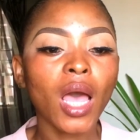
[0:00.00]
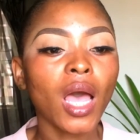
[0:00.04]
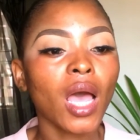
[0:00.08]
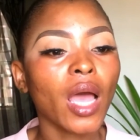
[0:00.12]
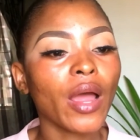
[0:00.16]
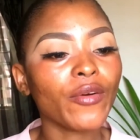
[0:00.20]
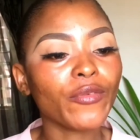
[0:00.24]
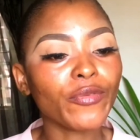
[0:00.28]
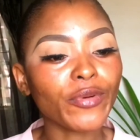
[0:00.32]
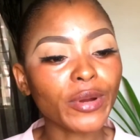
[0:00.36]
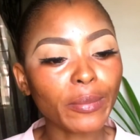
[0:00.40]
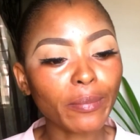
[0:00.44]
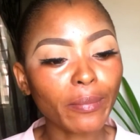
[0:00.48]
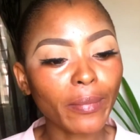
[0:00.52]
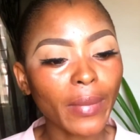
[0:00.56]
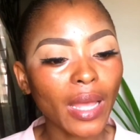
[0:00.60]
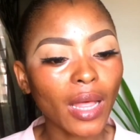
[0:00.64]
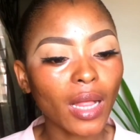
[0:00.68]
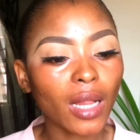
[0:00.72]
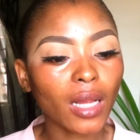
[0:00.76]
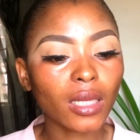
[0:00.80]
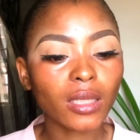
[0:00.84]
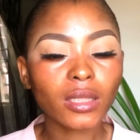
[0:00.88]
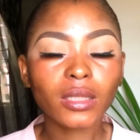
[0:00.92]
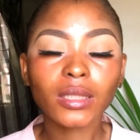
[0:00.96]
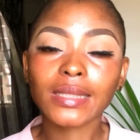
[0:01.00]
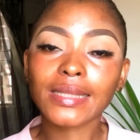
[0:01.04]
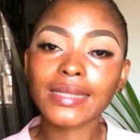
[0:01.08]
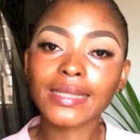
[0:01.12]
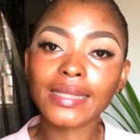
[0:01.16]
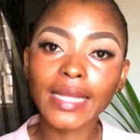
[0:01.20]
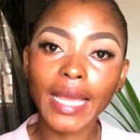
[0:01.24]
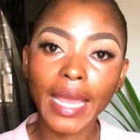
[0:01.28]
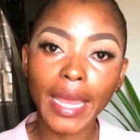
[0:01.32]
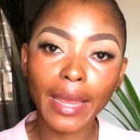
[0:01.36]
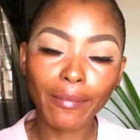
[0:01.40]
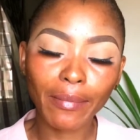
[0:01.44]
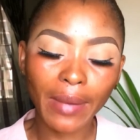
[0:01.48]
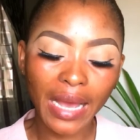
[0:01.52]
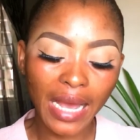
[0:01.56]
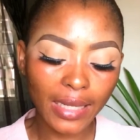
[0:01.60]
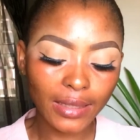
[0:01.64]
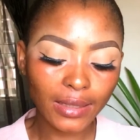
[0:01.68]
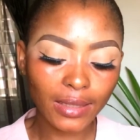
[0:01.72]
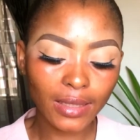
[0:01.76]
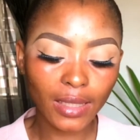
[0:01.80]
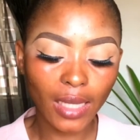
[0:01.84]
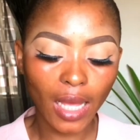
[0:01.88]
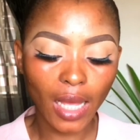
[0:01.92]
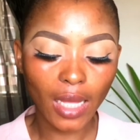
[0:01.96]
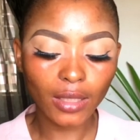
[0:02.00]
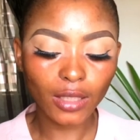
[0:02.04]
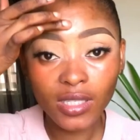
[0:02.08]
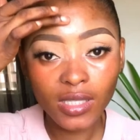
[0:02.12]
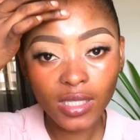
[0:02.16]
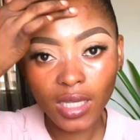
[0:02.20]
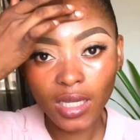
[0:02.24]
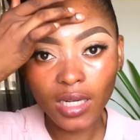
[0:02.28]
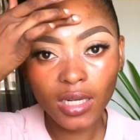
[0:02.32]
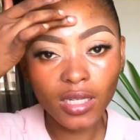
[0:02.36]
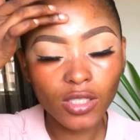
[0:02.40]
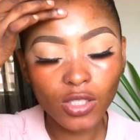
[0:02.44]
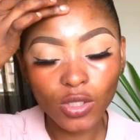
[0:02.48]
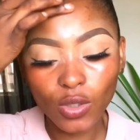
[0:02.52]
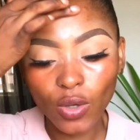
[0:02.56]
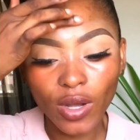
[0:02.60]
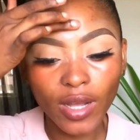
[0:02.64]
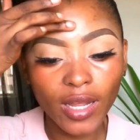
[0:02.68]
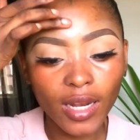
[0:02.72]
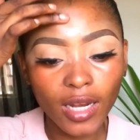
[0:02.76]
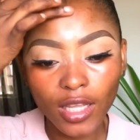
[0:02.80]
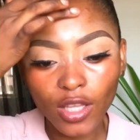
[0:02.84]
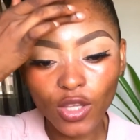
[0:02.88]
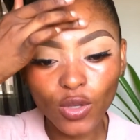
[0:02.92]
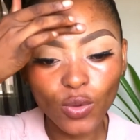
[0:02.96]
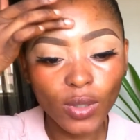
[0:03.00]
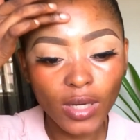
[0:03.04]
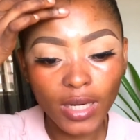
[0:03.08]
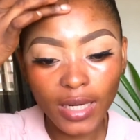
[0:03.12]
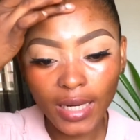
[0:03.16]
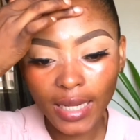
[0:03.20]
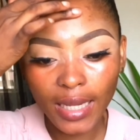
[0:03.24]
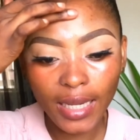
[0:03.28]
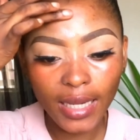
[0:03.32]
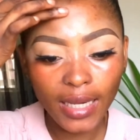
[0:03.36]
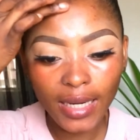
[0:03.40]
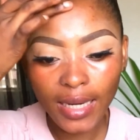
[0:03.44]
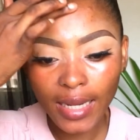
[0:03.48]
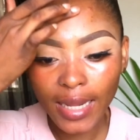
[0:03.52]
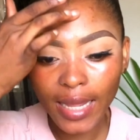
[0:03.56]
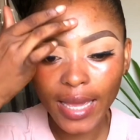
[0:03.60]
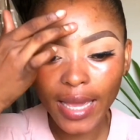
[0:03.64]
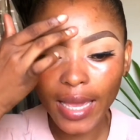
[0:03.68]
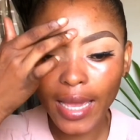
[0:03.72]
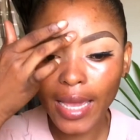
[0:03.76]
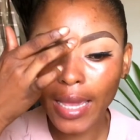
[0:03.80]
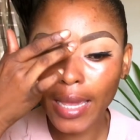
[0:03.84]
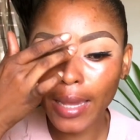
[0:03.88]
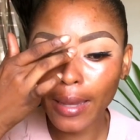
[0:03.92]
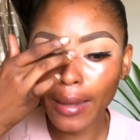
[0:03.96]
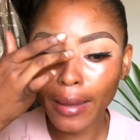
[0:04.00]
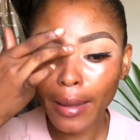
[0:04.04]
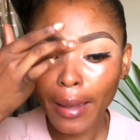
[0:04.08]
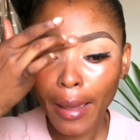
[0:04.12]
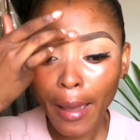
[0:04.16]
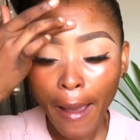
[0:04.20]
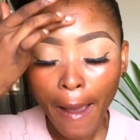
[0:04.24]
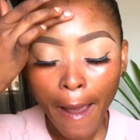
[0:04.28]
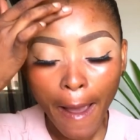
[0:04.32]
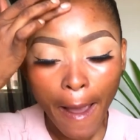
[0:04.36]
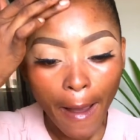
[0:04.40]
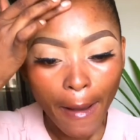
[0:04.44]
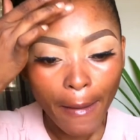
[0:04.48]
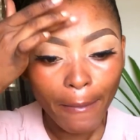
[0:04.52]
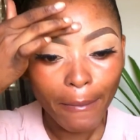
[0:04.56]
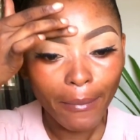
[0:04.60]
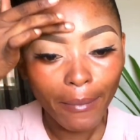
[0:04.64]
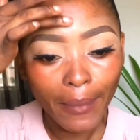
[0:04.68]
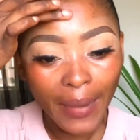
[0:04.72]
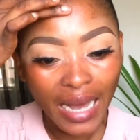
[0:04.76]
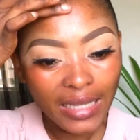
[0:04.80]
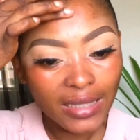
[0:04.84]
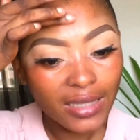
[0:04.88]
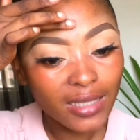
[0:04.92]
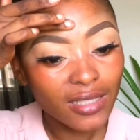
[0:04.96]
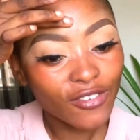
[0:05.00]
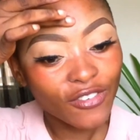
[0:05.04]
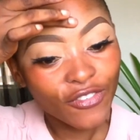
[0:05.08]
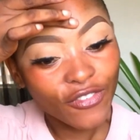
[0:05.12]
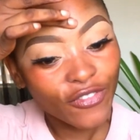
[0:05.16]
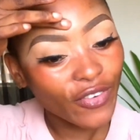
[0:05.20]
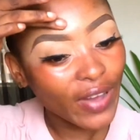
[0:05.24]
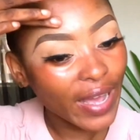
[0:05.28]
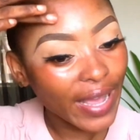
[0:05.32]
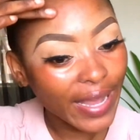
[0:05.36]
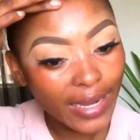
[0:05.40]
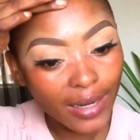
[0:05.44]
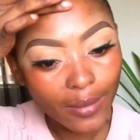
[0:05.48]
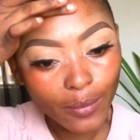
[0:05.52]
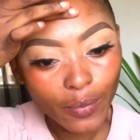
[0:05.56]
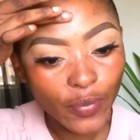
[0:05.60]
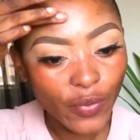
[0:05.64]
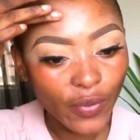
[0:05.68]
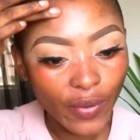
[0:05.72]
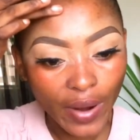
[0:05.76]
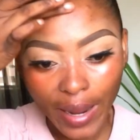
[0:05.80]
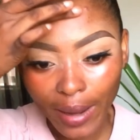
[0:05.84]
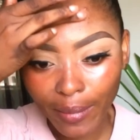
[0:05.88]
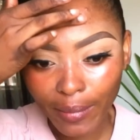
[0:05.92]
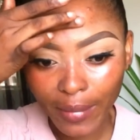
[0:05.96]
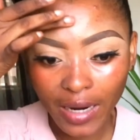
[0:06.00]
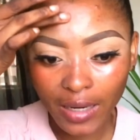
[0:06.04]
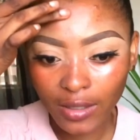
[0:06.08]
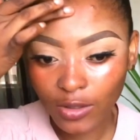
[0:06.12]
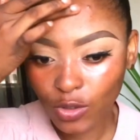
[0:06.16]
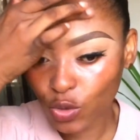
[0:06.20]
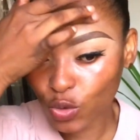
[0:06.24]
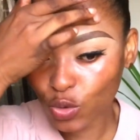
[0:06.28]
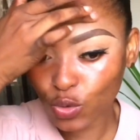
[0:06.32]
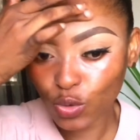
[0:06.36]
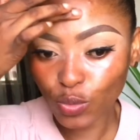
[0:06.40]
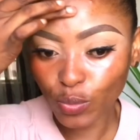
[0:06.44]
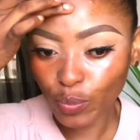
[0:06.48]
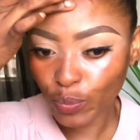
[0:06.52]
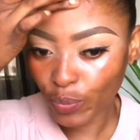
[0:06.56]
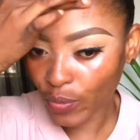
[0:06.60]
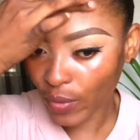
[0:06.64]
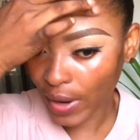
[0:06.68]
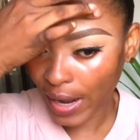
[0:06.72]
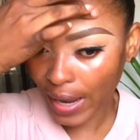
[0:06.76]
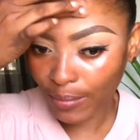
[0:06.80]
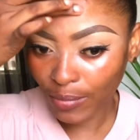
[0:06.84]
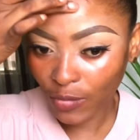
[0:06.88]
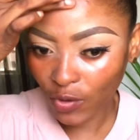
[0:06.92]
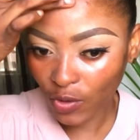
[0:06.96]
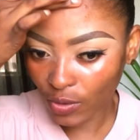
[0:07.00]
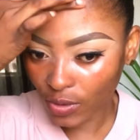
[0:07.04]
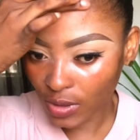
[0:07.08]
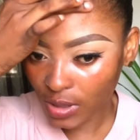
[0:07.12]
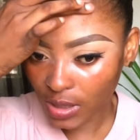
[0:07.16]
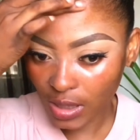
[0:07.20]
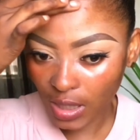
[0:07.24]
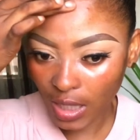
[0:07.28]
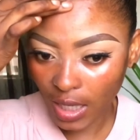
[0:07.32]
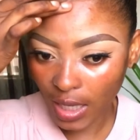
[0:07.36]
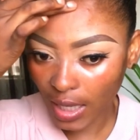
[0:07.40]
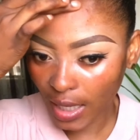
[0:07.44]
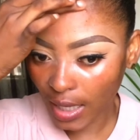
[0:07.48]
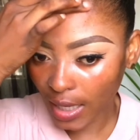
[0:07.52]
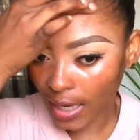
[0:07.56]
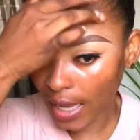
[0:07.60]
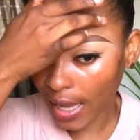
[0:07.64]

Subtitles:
Rimmel Stay Matte. Skin is oily, you need a mattifying primer to prime your skin.